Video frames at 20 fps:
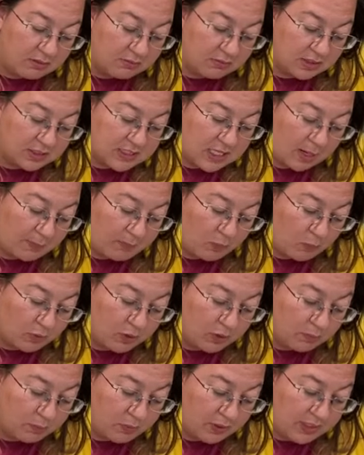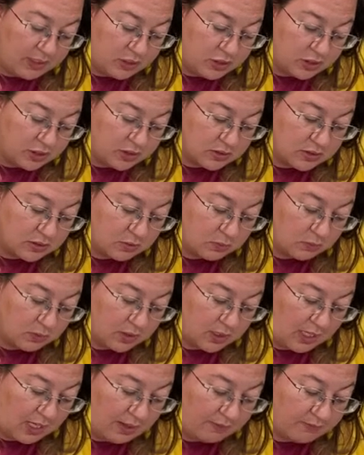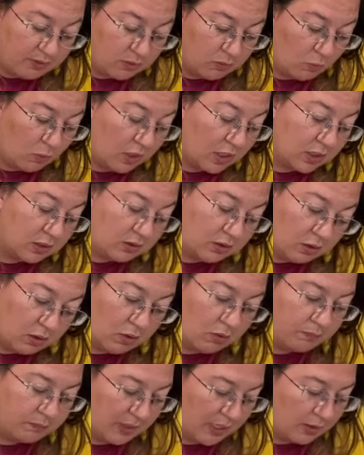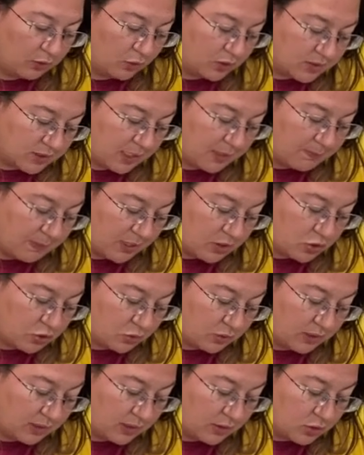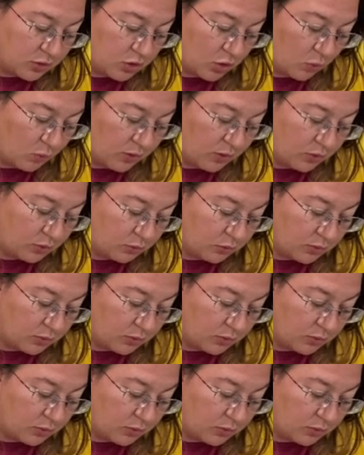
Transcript: the top of one of your branches. You want to have it where, you know, that looks like my tree is going through